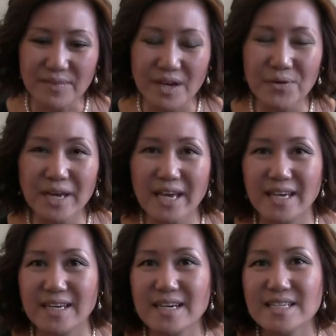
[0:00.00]

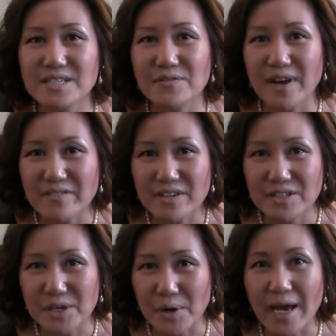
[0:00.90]
okay, so 5
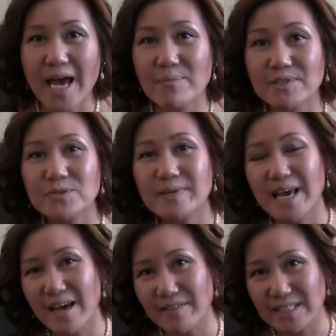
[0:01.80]
years ago I happened to be
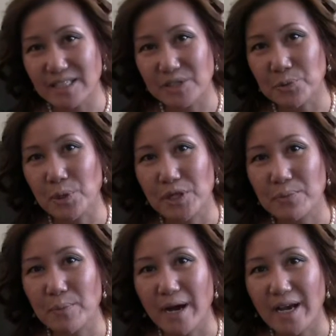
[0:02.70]
having dinner
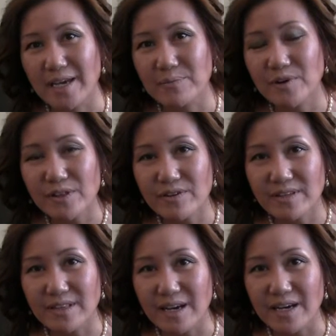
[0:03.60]
with my
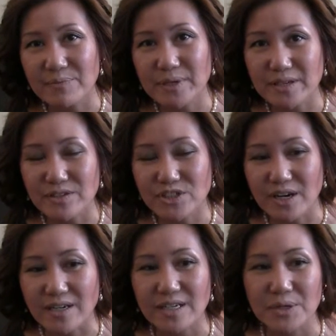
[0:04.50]
brother-in-law, Peter
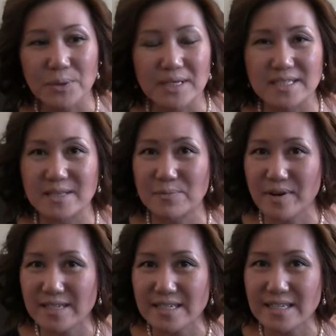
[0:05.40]
Chung, who is the
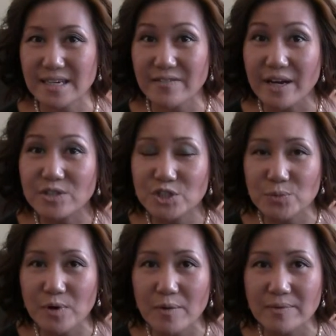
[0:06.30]
president of Outre
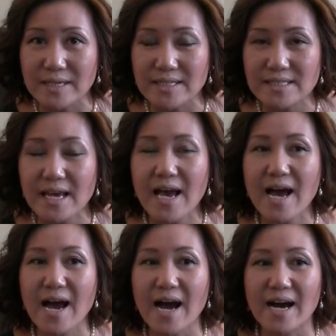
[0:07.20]
Properties.
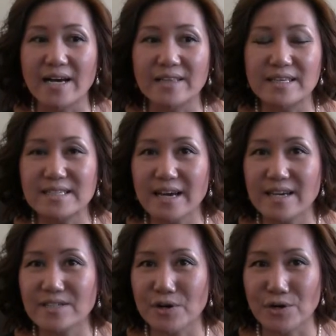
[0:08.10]
These
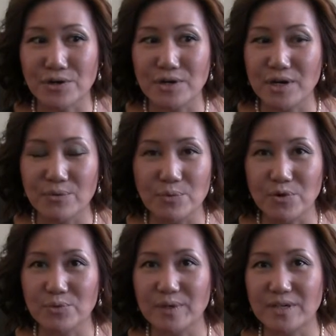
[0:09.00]
guys are
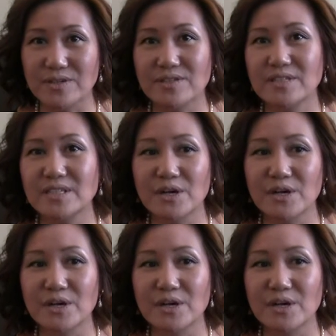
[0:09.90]
award winners,